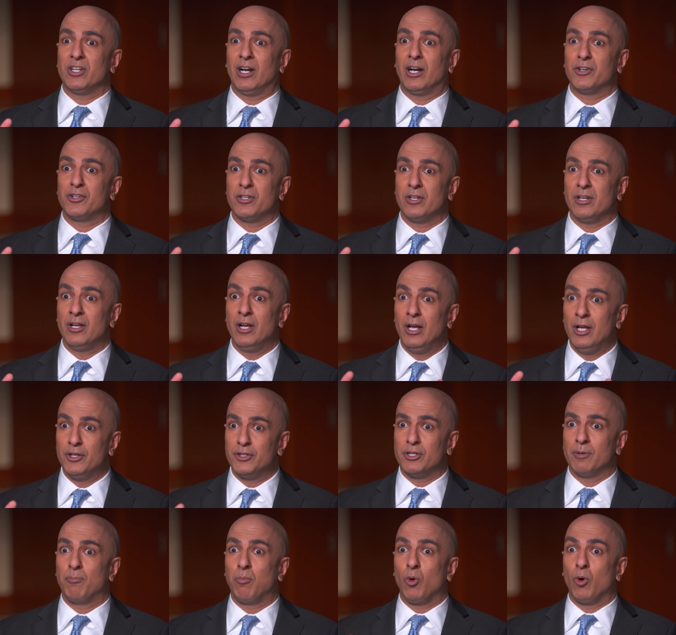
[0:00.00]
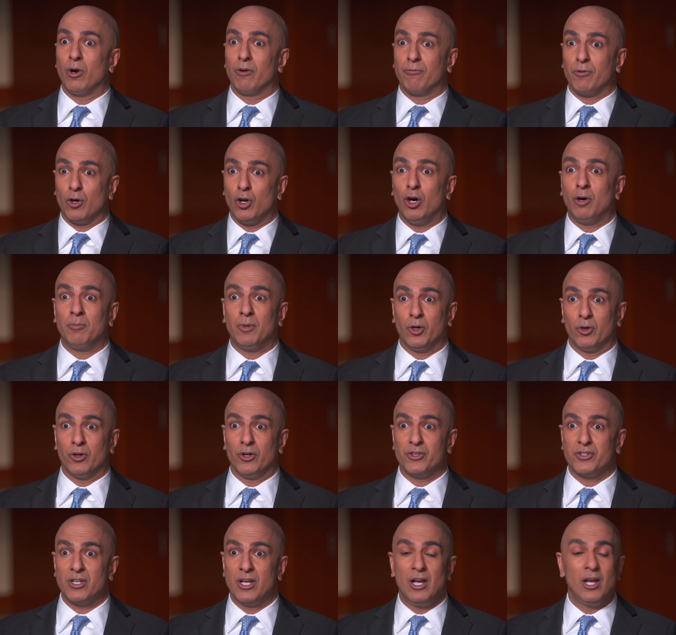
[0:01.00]
in our support for
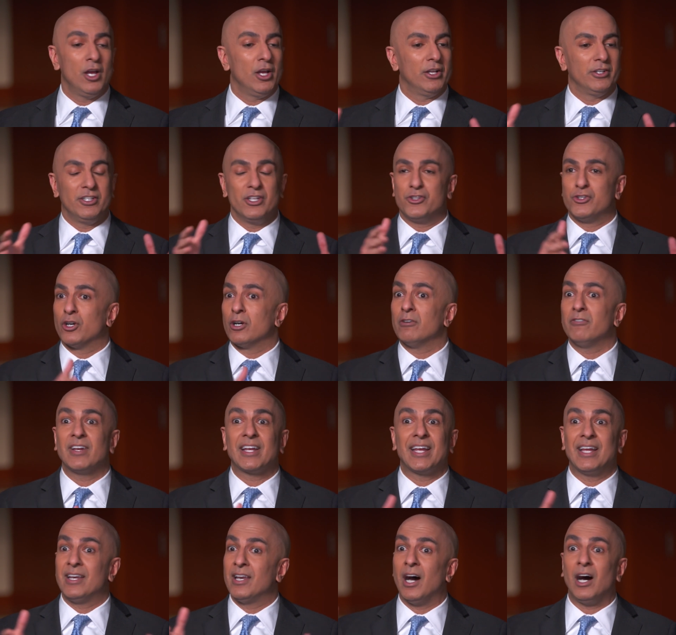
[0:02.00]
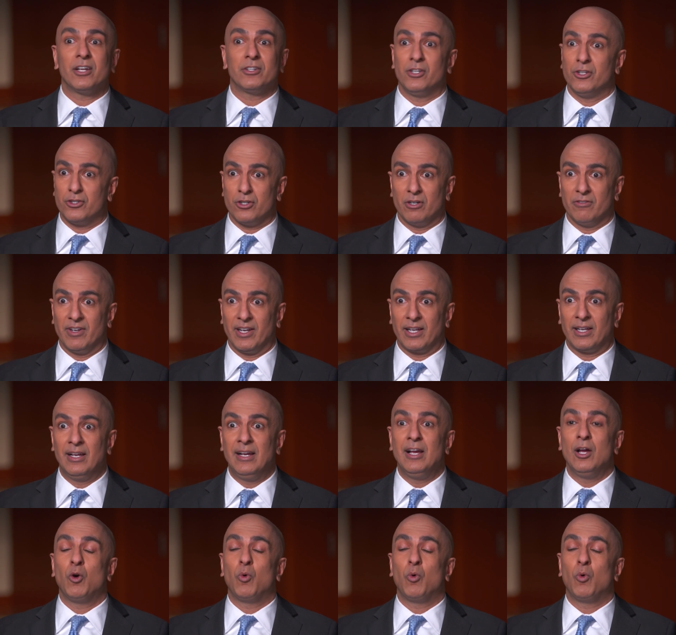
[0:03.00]
homeowners, deserving and not deserving.